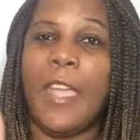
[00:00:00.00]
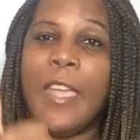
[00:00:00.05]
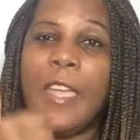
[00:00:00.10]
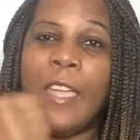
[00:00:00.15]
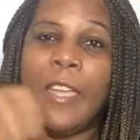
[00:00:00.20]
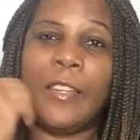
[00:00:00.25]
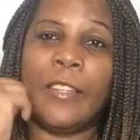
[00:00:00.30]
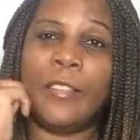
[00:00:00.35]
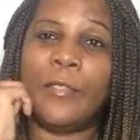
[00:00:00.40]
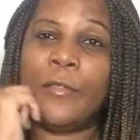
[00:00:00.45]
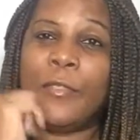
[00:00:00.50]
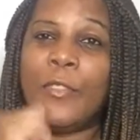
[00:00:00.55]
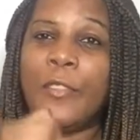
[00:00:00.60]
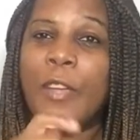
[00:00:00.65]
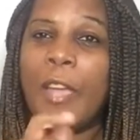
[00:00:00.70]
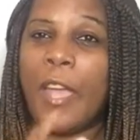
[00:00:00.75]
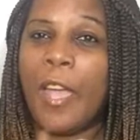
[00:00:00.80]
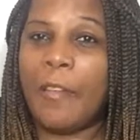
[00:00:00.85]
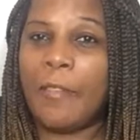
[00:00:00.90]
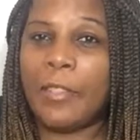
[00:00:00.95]
And if you
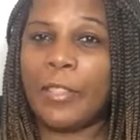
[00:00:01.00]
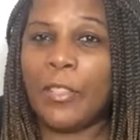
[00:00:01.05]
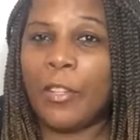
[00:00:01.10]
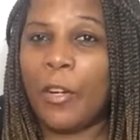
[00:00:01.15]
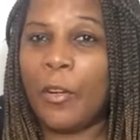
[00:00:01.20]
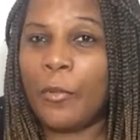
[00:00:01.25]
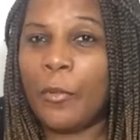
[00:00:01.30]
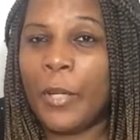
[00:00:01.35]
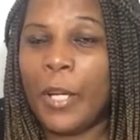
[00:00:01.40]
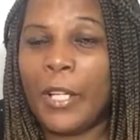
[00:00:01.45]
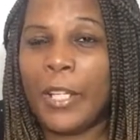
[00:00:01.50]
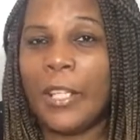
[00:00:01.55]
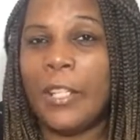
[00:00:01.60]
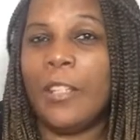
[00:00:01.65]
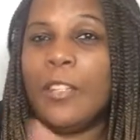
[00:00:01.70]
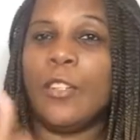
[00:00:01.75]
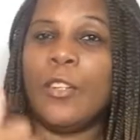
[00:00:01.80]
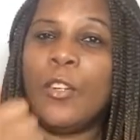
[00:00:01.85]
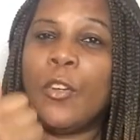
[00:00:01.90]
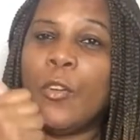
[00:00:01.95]
haven't already,
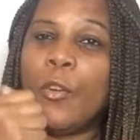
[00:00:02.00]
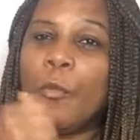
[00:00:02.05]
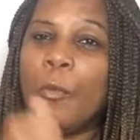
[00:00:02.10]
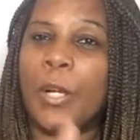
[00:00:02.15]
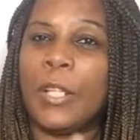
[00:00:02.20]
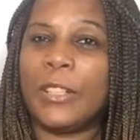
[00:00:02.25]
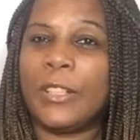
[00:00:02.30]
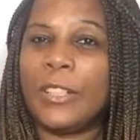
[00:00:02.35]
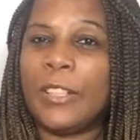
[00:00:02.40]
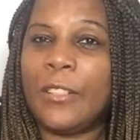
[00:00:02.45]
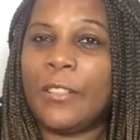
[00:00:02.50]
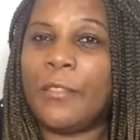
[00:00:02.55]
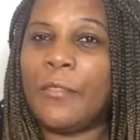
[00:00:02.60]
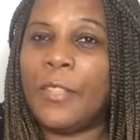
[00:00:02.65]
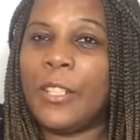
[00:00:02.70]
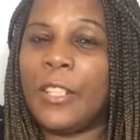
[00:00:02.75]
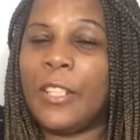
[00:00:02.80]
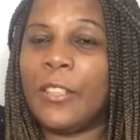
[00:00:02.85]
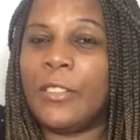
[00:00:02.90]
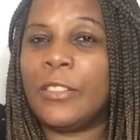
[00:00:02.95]
go and watch the other
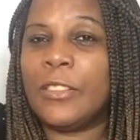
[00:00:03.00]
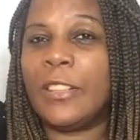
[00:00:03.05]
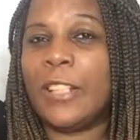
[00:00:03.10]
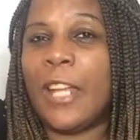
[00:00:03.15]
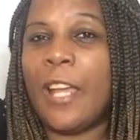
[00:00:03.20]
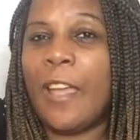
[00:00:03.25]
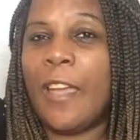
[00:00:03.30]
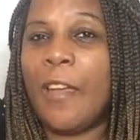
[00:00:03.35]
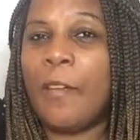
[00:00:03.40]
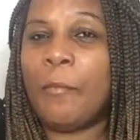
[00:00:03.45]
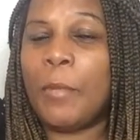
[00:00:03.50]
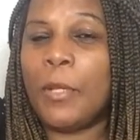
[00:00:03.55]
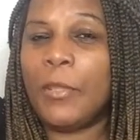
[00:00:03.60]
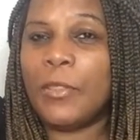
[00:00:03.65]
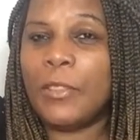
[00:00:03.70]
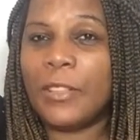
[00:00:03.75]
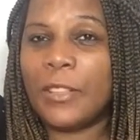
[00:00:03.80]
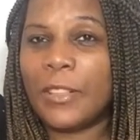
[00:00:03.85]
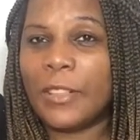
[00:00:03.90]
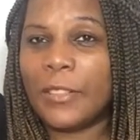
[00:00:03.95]
videos that I have
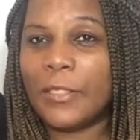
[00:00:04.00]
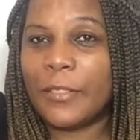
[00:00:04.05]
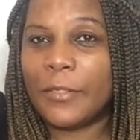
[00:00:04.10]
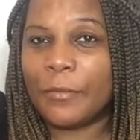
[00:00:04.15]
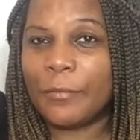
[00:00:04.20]
posted.